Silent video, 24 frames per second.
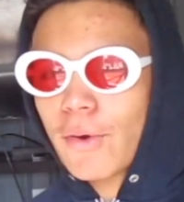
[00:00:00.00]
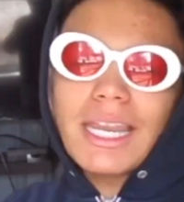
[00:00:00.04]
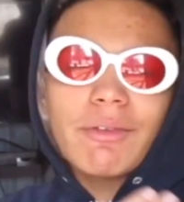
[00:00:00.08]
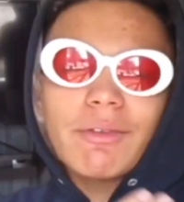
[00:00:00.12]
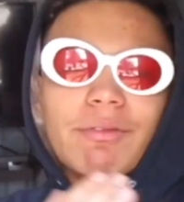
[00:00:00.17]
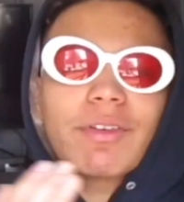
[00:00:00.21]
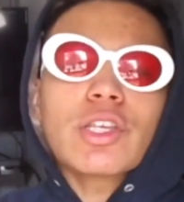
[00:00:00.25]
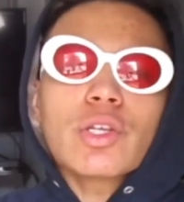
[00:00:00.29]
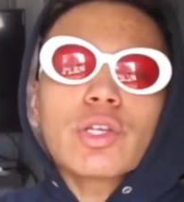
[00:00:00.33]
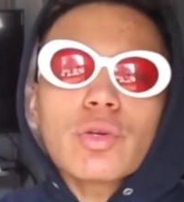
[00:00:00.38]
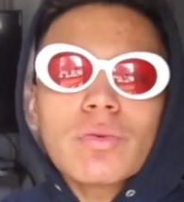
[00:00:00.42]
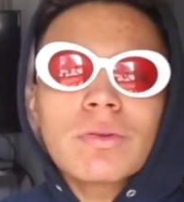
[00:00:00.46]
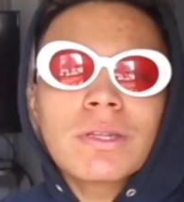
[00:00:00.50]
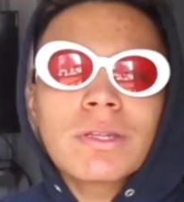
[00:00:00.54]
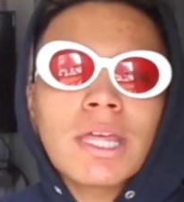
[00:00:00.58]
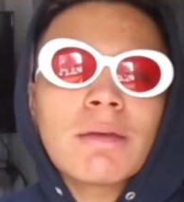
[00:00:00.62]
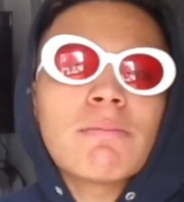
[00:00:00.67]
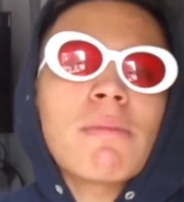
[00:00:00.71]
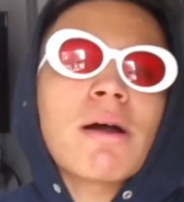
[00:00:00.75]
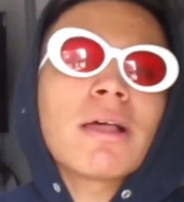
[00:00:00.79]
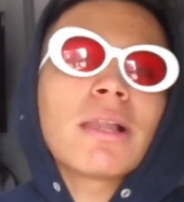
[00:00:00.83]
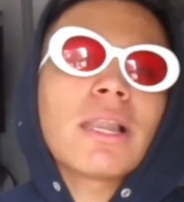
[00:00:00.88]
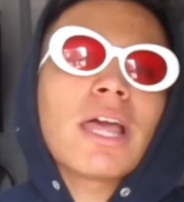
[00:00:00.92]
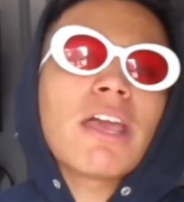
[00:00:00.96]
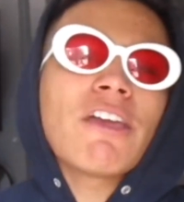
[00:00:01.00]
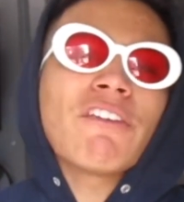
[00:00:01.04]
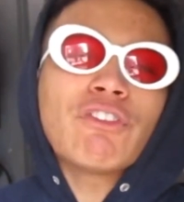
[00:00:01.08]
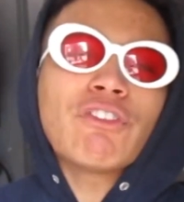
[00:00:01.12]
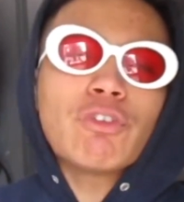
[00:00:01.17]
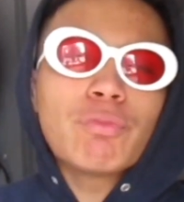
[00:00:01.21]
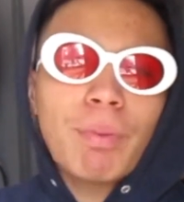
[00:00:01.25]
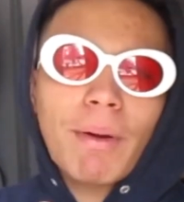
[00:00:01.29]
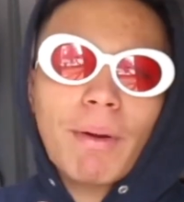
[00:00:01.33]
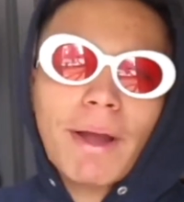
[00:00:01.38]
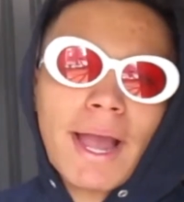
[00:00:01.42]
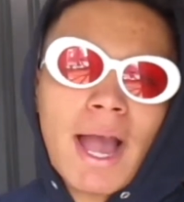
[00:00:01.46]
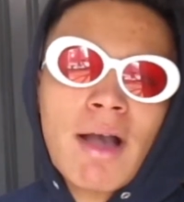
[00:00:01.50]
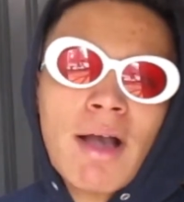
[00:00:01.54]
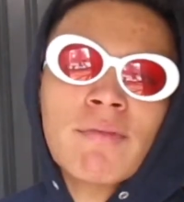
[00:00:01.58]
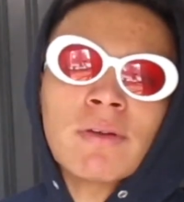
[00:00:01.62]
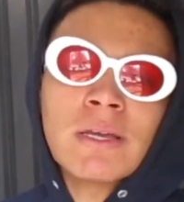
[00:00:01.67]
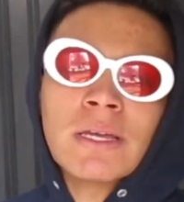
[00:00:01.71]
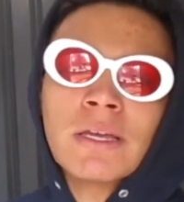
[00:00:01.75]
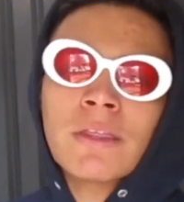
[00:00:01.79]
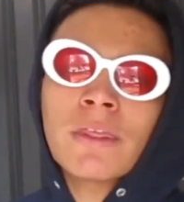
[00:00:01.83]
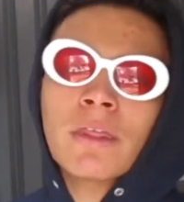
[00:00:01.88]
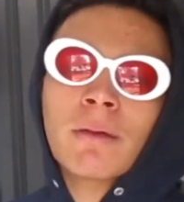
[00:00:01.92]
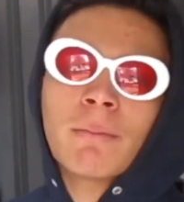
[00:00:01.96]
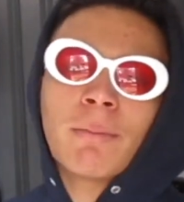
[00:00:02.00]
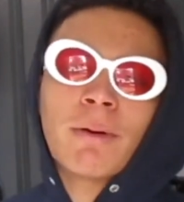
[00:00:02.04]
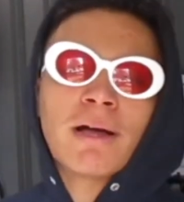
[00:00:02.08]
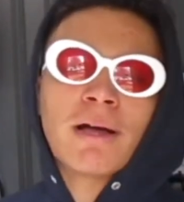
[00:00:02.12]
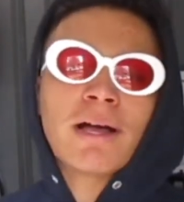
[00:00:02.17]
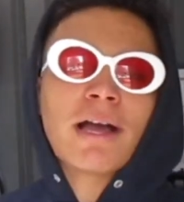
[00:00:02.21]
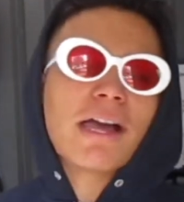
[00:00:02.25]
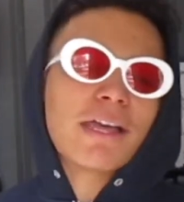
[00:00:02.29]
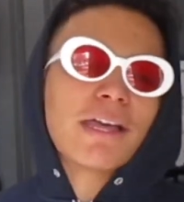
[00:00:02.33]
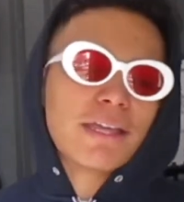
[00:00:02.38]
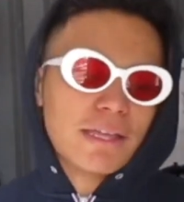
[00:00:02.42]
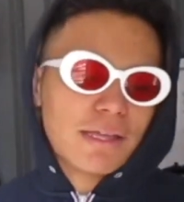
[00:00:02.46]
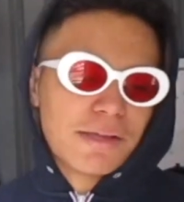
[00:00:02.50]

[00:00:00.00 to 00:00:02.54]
I've never used it in my life, you probably haven't either, but.